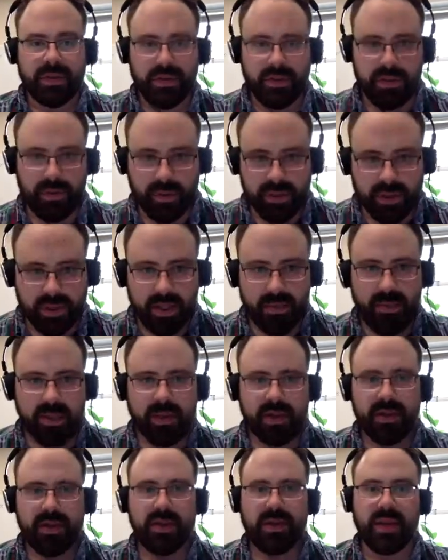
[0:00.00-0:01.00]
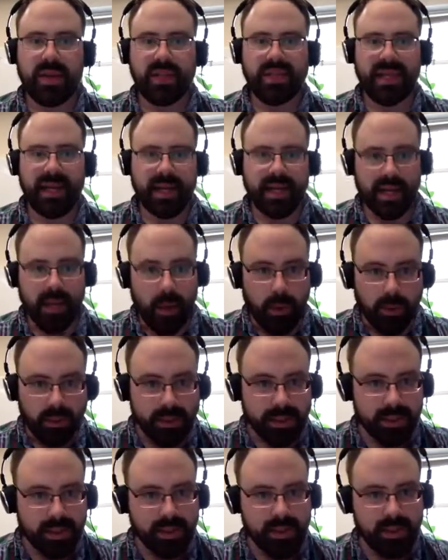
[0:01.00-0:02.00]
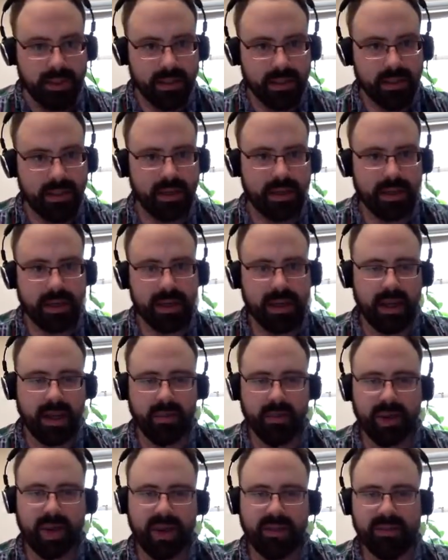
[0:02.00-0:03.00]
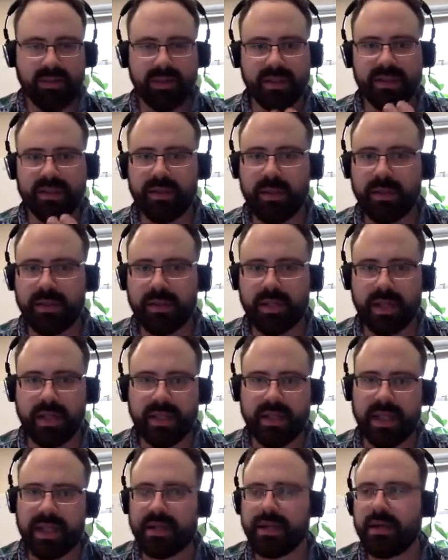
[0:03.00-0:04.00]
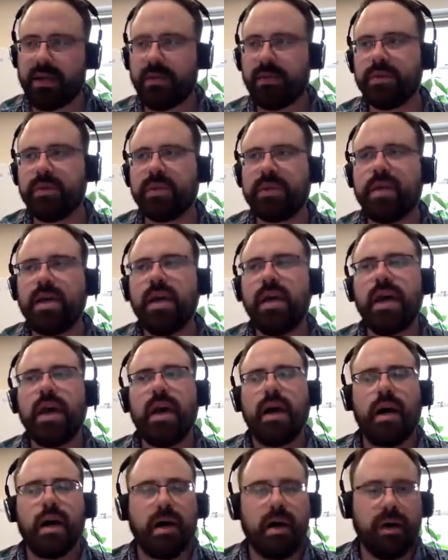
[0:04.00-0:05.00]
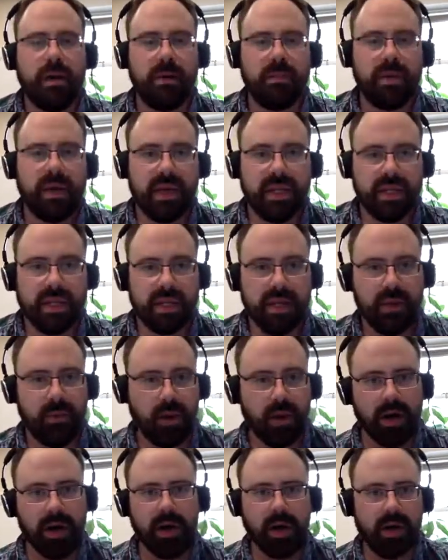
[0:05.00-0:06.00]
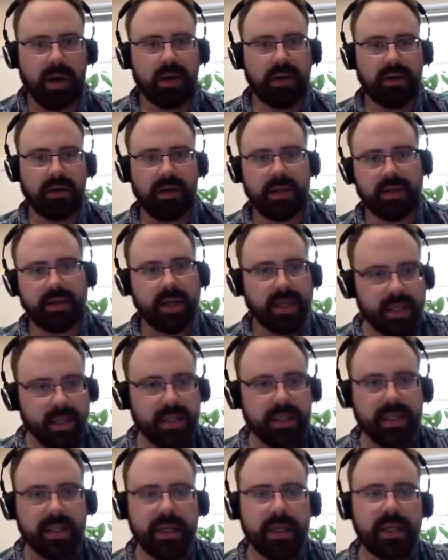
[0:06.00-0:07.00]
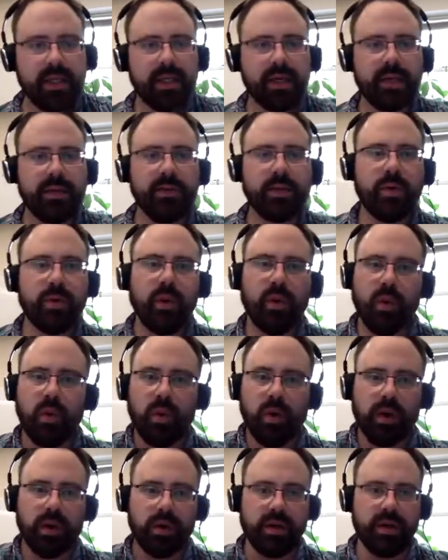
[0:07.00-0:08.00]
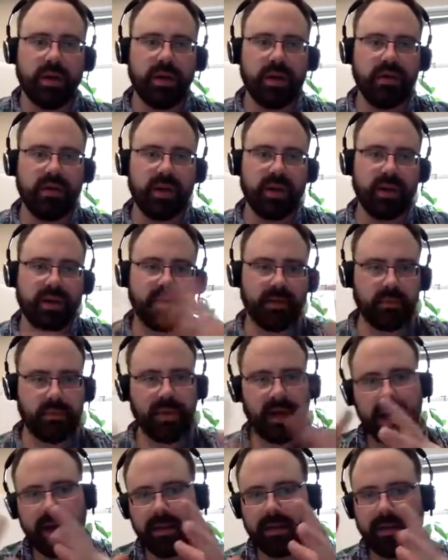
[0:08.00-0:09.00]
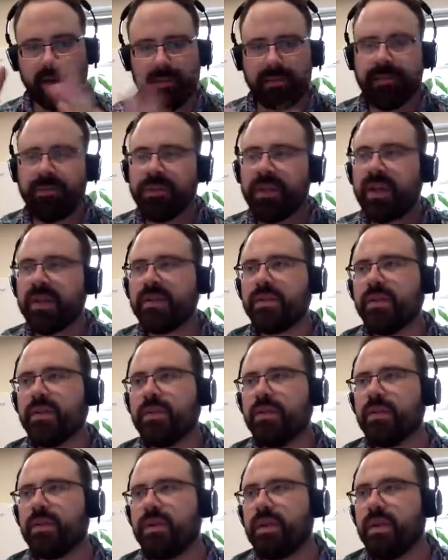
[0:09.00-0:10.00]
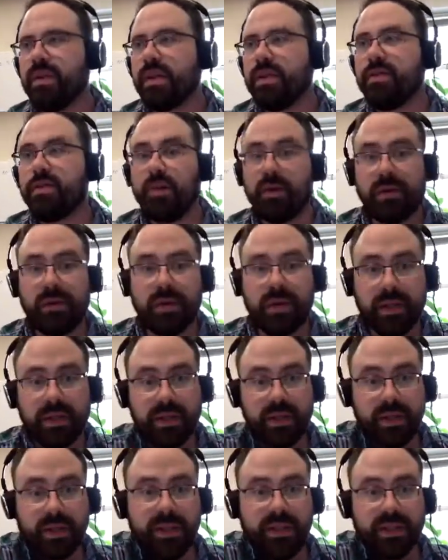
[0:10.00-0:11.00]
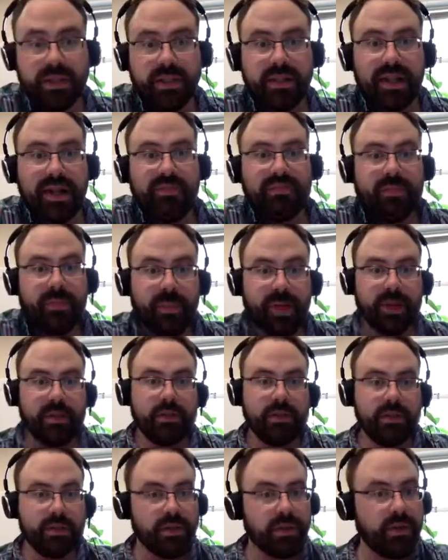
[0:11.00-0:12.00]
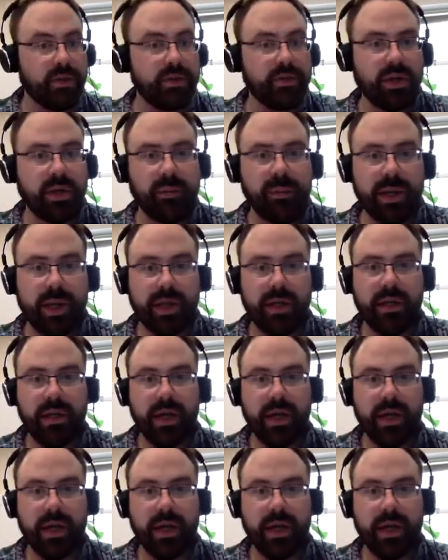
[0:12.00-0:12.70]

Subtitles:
sit with you. They take notes. We have these they take notes, and then they work on addressing them, or they compile them. So it's good stuff. I mean, just go drop in,